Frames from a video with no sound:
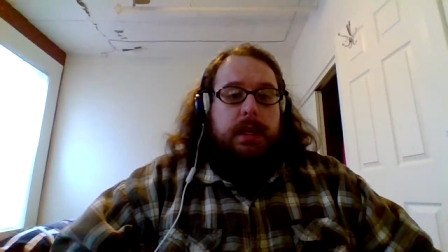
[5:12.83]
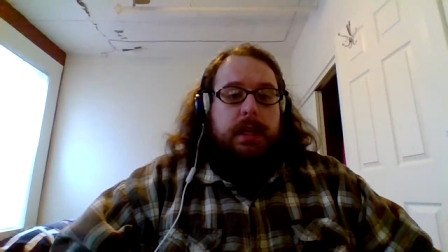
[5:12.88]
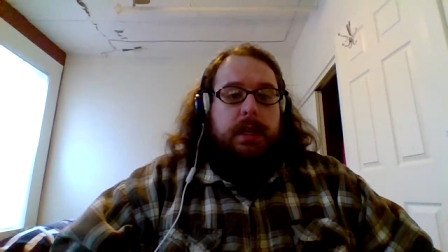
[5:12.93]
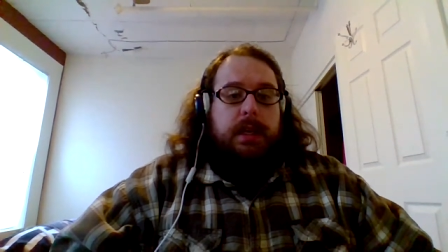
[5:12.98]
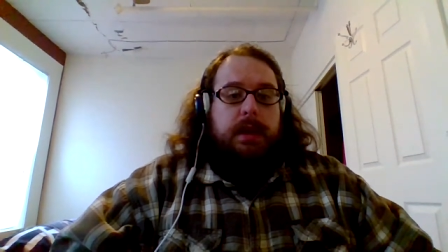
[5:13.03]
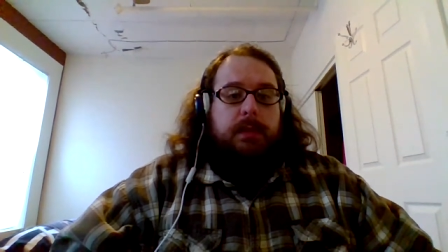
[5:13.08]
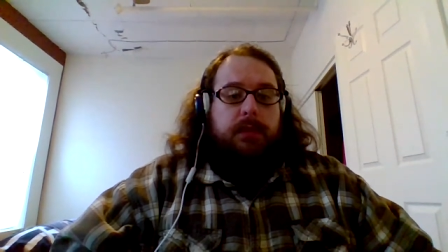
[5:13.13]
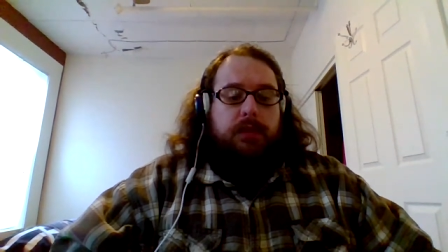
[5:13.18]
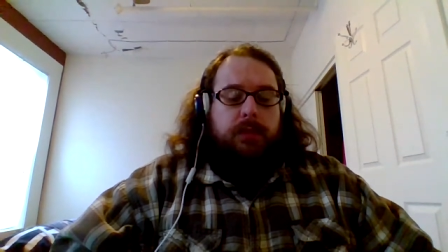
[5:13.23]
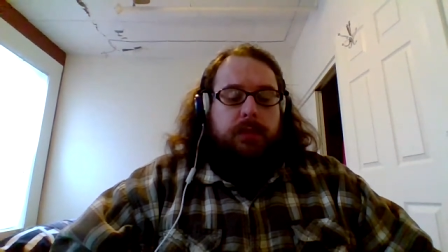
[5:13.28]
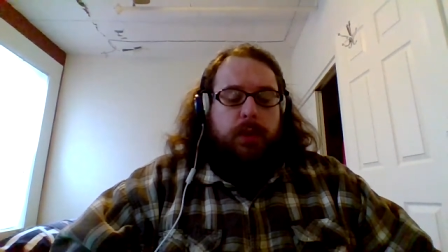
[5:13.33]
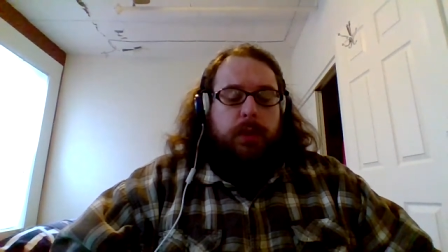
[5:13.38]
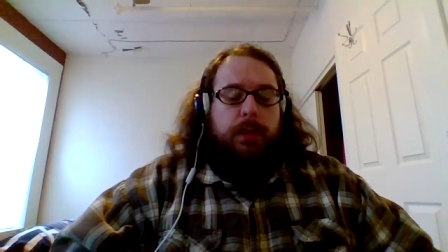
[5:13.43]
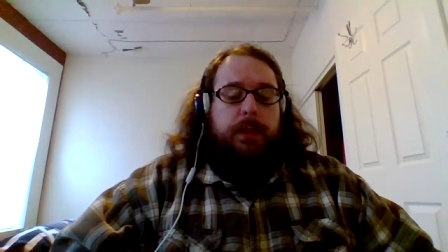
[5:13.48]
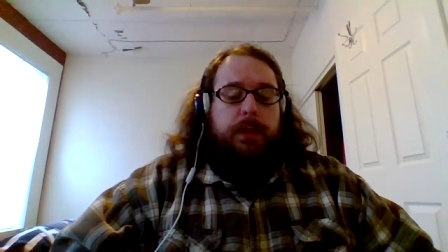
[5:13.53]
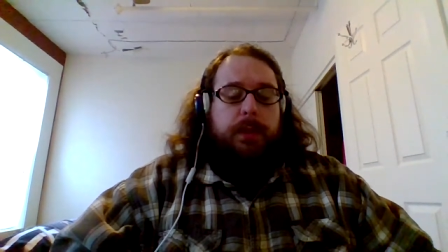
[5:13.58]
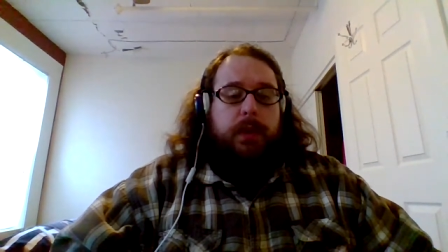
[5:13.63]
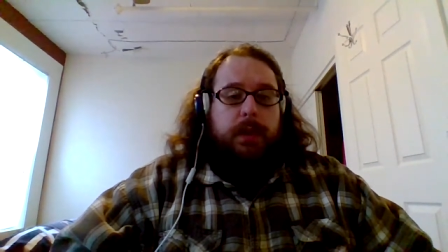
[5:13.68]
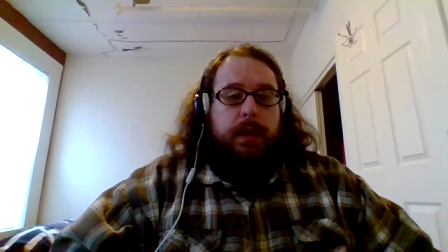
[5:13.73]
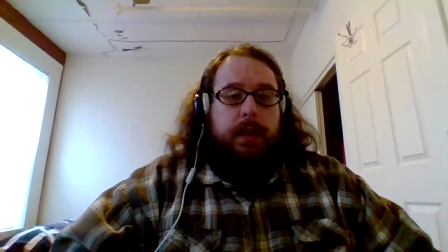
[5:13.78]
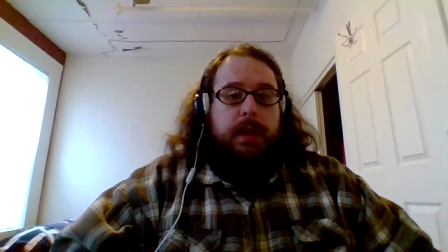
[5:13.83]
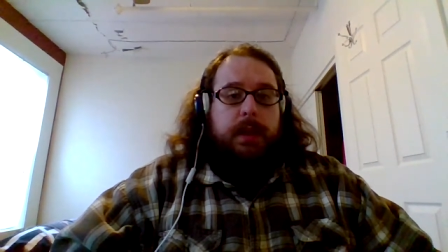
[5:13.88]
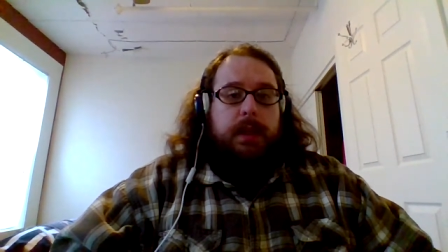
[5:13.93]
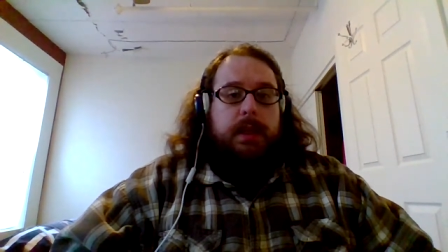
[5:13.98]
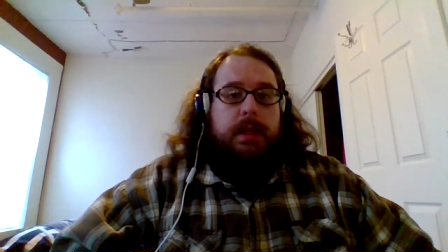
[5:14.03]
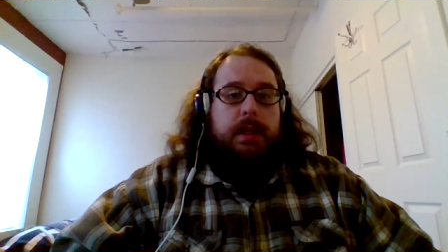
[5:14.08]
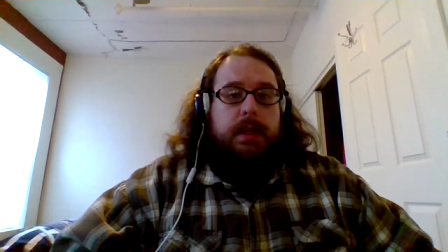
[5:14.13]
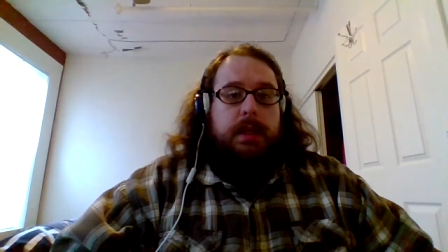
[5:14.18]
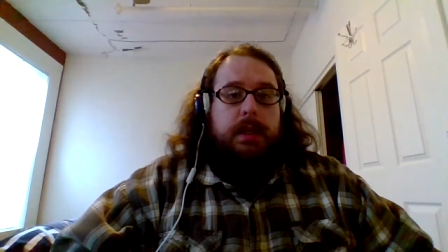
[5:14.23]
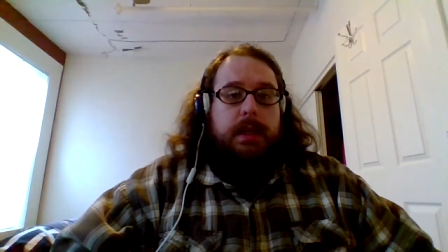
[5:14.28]
it was more bullying.
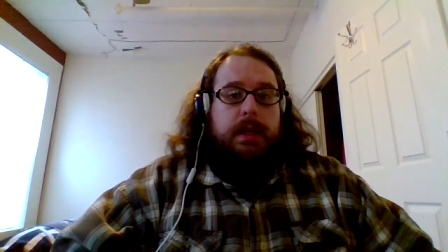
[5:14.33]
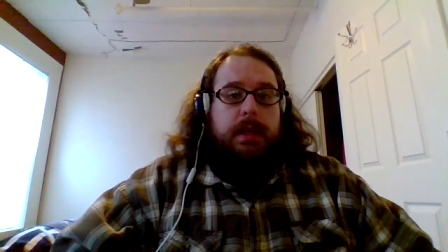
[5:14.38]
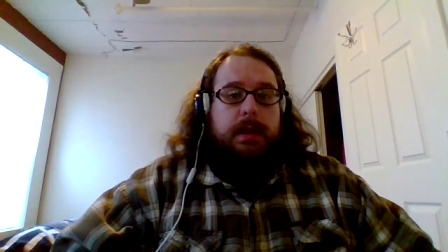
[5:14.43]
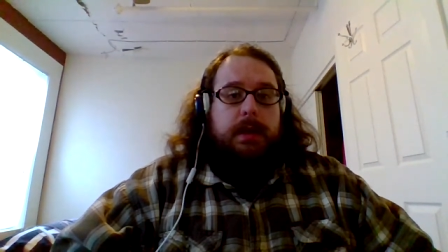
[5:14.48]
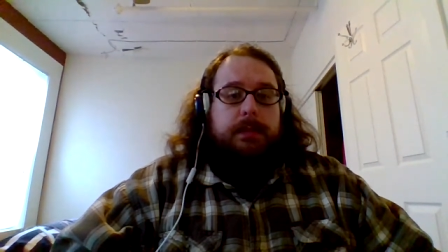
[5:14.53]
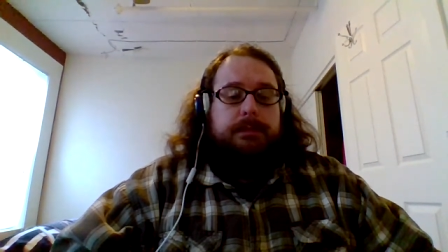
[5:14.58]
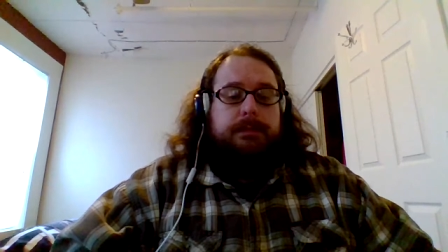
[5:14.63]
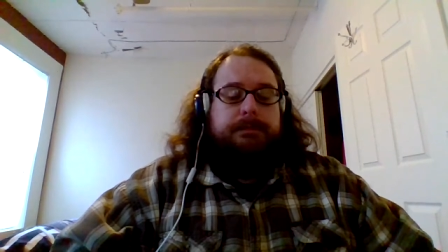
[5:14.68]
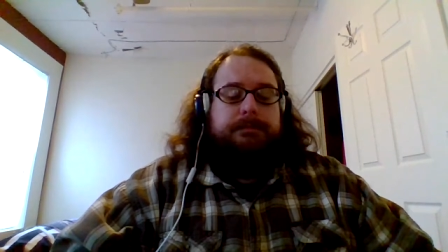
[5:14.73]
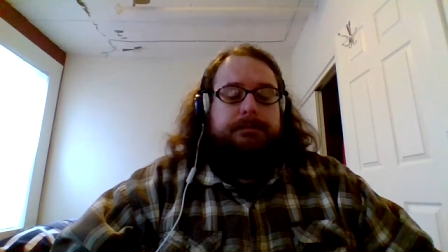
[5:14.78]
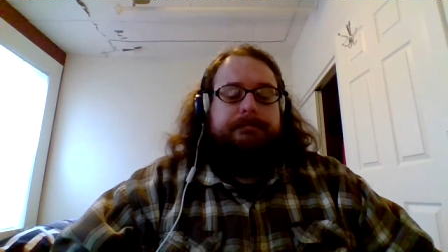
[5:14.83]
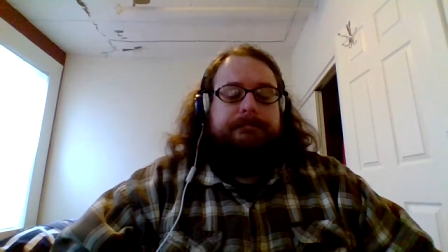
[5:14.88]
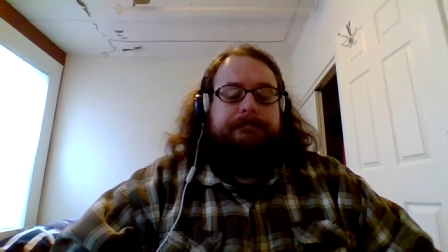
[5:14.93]
Um,